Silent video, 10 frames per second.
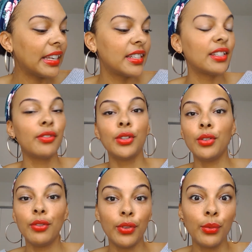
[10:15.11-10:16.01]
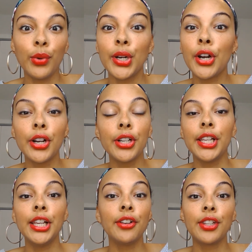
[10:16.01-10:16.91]
As if you if you would hear,
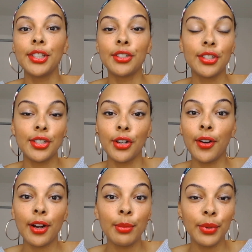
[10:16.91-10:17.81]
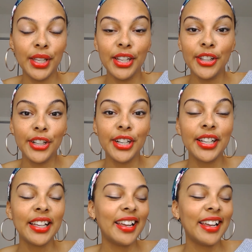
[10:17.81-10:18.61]
hear that there's this incredible healer,